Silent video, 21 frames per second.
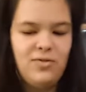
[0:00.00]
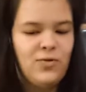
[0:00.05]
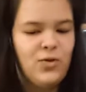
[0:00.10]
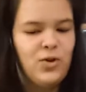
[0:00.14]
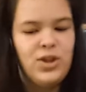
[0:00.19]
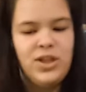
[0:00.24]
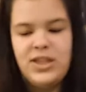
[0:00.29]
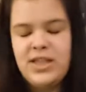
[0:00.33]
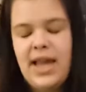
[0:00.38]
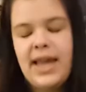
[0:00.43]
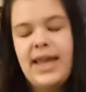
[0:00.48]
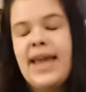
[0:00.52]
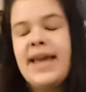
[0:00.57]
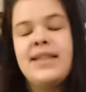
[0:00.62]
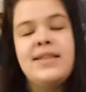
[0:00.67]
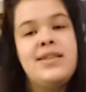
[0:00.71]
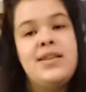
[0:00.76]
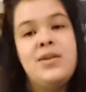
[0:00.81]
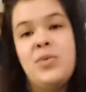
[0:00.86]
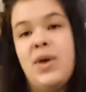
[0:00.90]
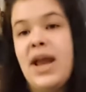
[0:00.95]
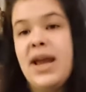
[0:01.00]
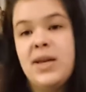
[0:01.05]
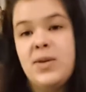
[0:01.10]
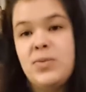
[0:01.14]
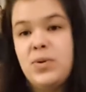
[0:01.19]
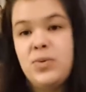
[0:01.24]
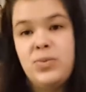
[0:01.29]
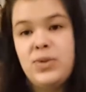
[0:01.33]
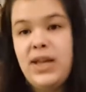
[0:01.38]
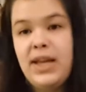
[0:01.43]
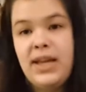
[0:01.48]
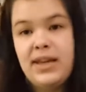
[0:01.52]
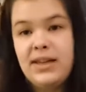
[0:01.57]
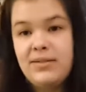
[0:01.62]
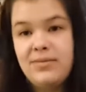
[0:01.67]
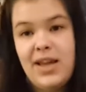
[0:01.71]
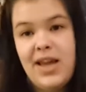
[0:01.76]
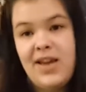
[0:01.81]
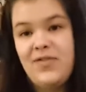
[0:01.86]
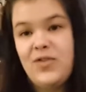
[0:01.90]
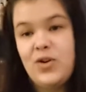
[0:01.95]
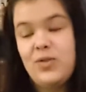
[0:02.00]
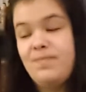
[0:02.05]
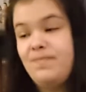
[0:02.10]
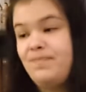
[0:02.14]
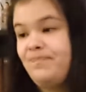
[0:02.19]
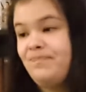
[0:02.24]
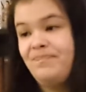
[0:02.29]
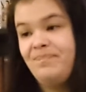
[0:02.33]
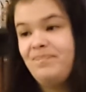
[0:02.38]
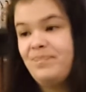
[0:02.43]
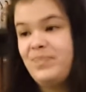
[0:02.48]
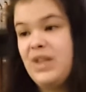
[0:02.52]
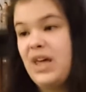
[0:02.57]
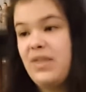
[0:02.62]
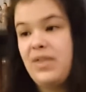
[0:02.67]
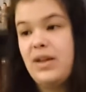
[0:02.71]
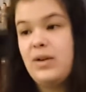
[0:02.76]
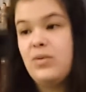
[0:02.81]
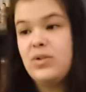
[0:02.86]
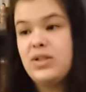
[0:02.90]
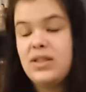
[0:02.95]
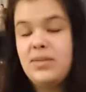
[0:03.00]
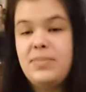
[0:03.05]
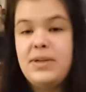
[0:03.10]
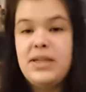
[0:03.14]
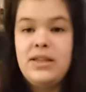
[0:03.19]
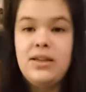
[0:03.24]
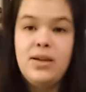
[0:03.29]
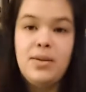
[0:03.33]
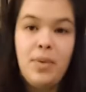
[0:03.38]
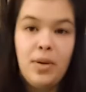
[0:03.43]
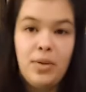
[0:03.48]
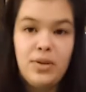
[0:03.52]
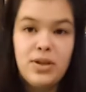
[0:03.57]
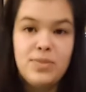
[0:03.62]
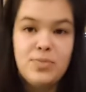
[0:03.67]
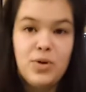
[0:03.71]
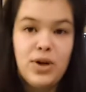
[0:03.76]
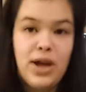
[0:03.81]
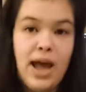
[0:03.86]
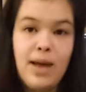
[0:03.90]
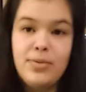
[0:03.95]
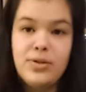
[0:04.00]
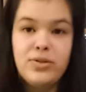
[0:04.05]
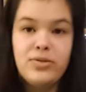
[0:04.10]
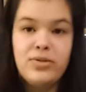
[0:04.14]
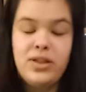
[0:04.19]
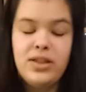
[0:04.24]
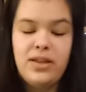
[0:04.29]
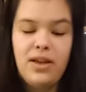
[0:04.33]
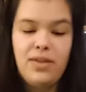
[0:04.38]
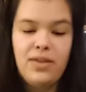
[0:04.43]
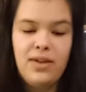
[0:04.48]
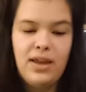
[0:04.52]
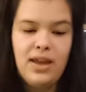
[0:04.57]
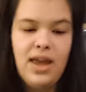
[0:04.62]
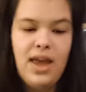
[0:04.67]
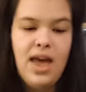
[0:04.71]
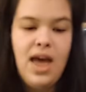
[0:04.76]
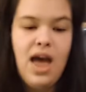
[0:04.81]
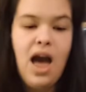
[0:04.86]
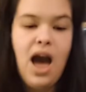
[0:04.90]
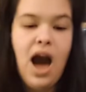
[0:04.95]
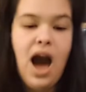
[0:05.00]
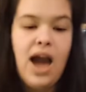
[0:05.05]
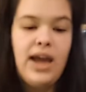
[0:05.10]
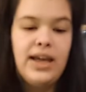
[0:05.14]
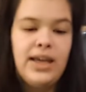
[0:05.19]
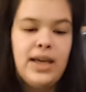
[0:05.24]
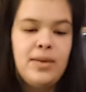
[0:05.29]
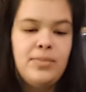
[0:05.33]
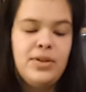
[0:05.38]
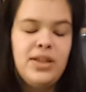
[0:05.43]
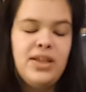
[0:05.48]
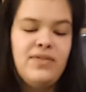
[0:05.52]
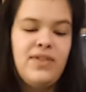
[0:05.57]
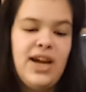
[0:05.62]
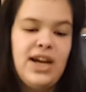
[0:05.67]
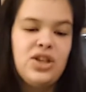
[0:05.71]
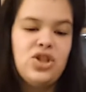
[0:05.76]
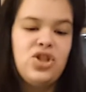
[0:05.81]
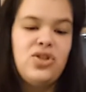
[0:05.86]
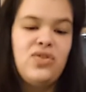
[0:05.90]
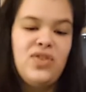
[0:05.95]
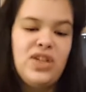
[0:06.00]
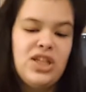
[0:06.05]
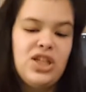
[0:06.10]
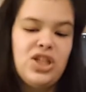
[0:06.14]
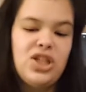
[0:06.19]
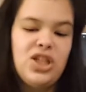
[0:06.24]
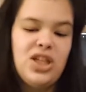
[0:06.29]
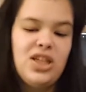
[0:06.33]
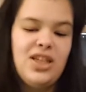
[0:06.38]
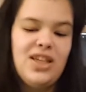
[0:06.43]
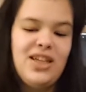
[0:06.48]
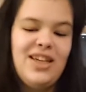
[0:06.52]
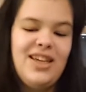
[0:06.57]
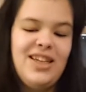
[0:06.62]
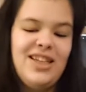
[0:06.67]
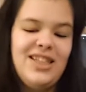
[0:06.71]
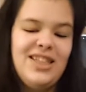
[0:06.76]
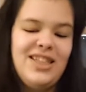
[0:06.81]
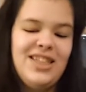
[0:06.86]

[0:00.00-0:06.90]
For this, I can't see why anyone would like it, ever nothing was appealing about this book. Absolutely nothing. I can't believe I actually finished it.